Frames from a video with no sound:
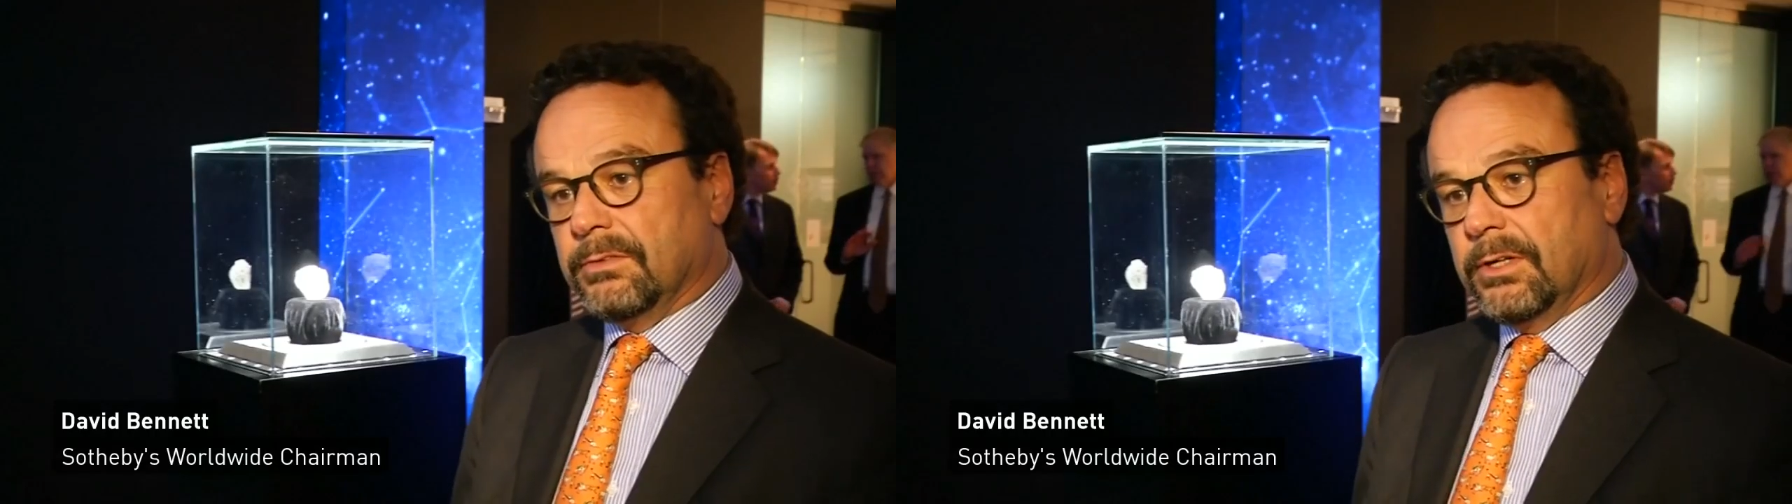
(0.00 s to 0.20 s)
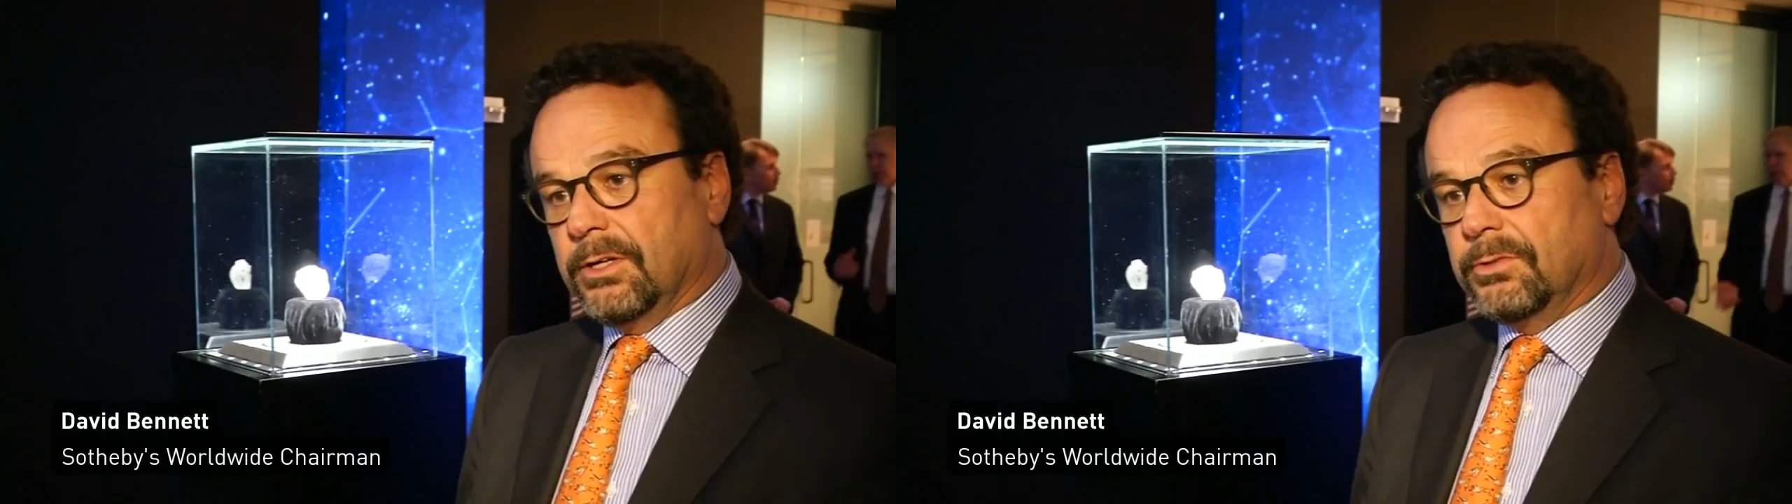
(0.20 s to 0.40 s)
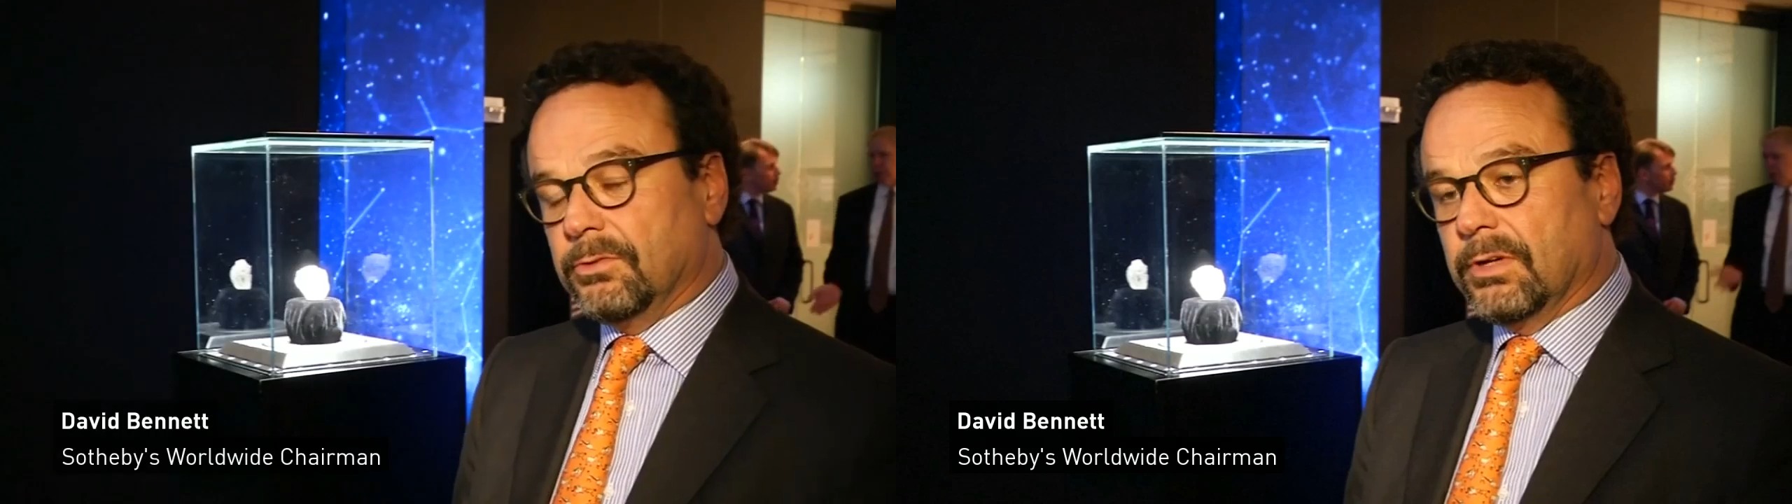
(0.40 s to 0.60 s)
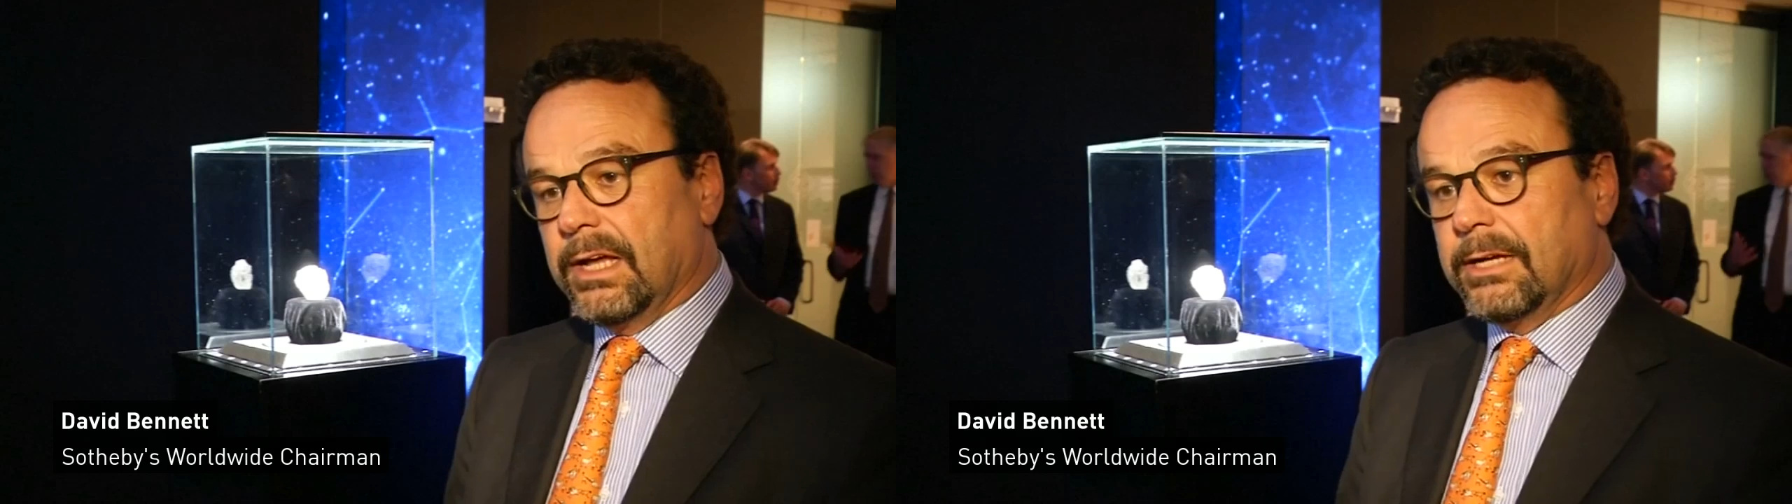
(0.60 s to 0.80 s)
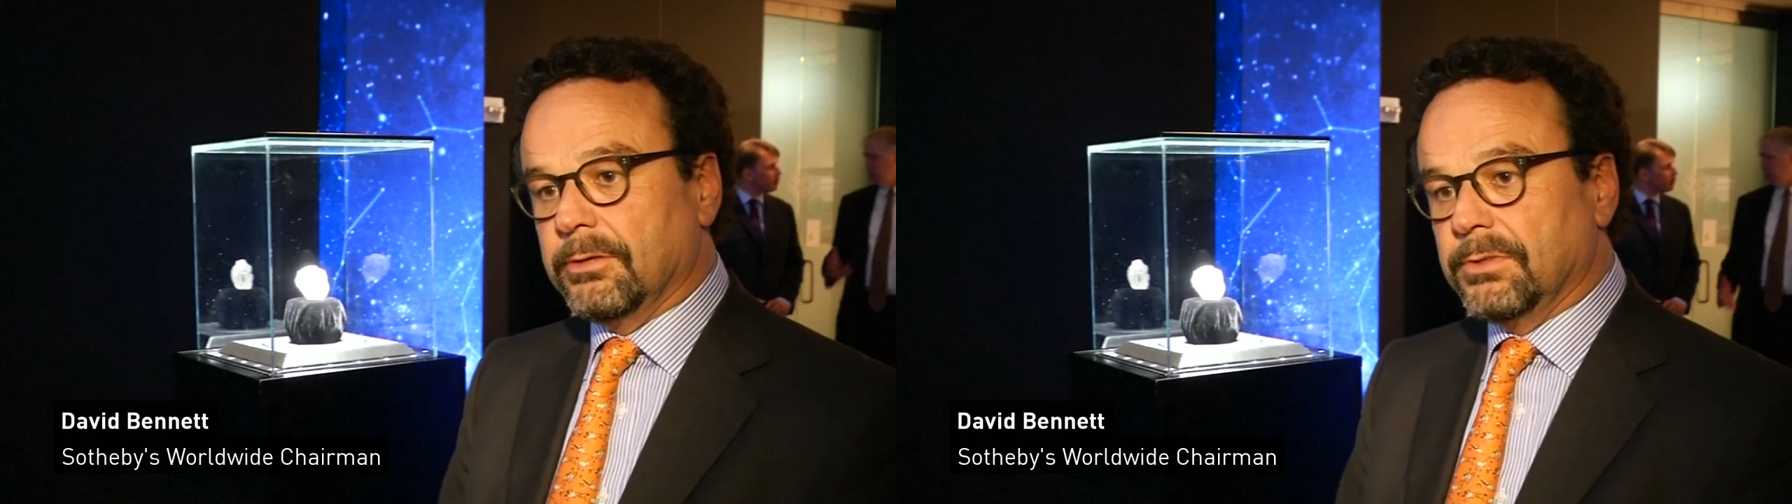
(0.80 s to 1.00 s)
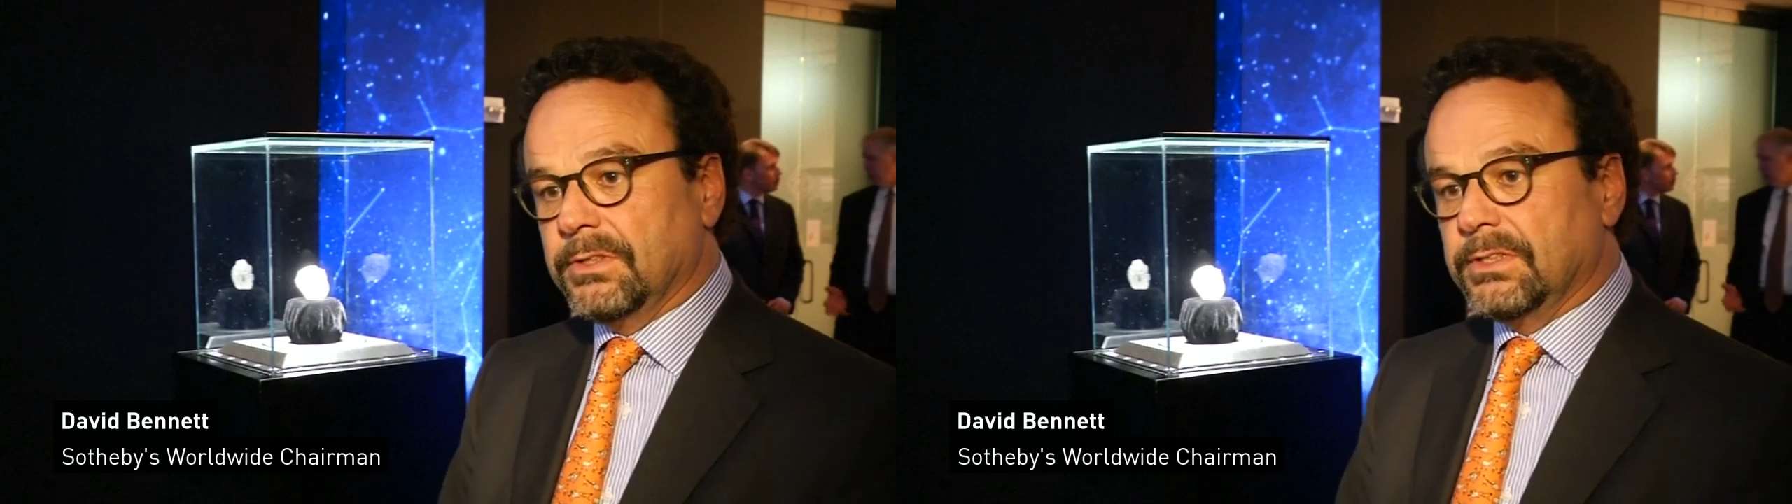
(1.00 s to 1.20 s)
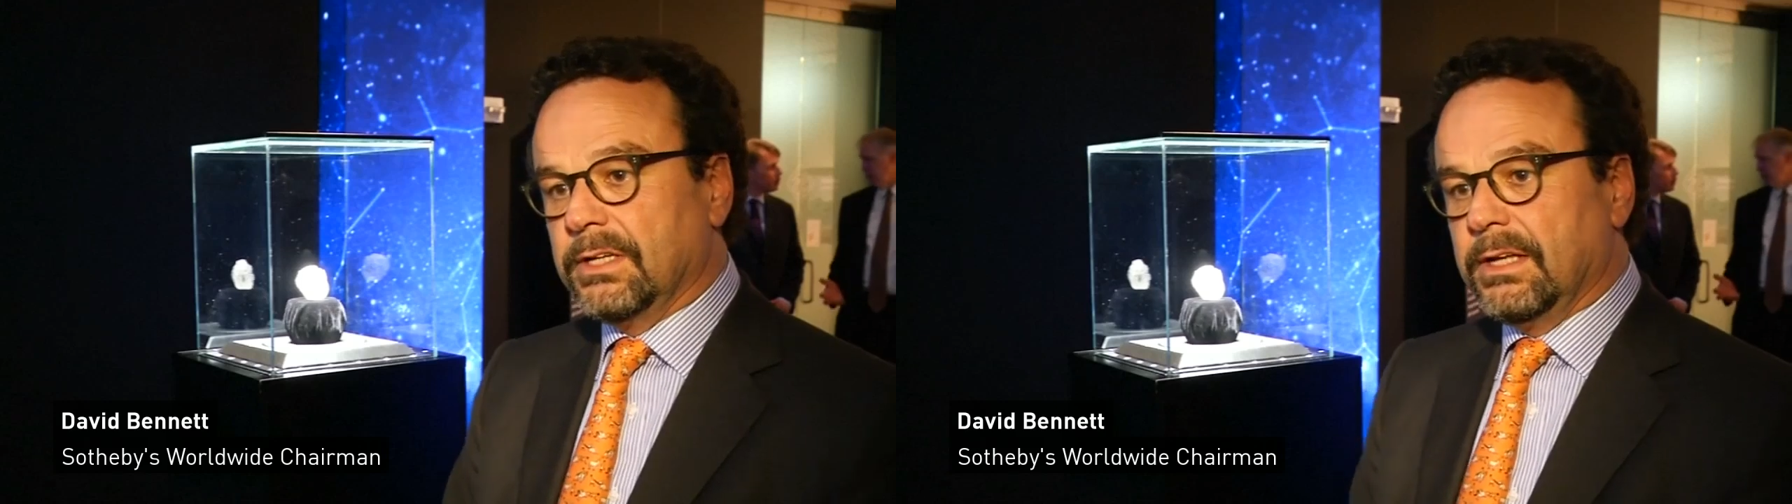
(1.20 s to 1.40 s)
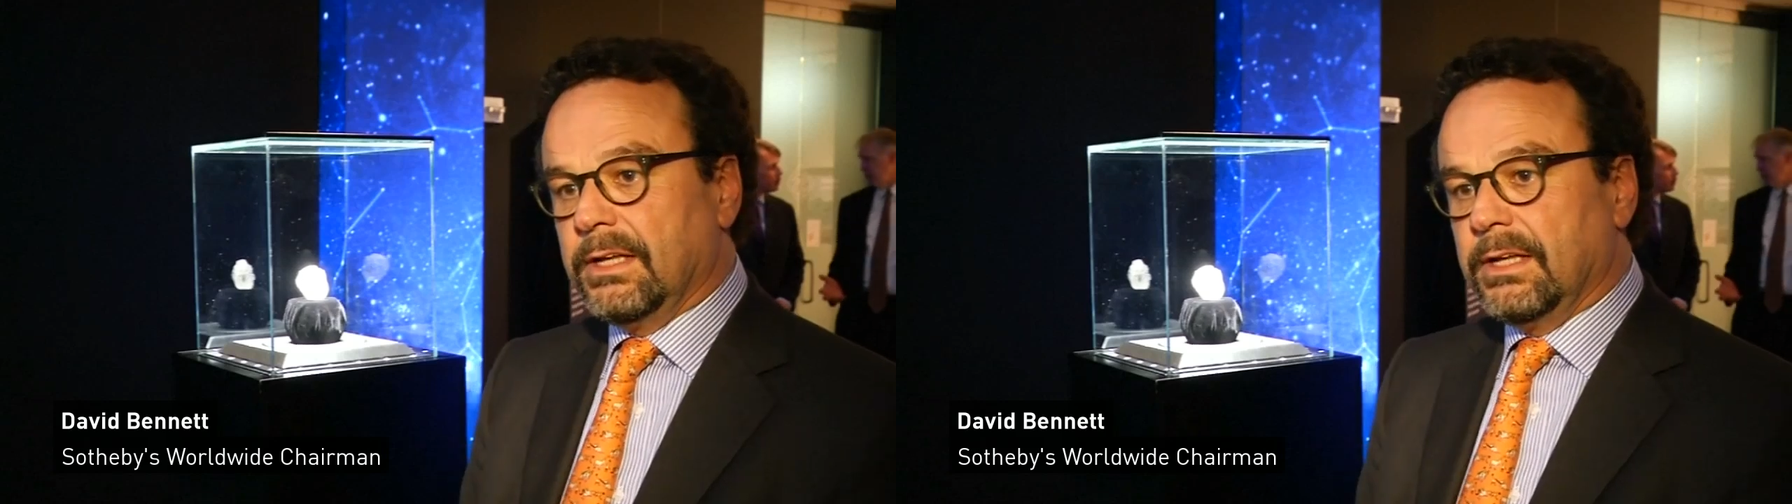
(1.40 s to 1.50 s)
the local language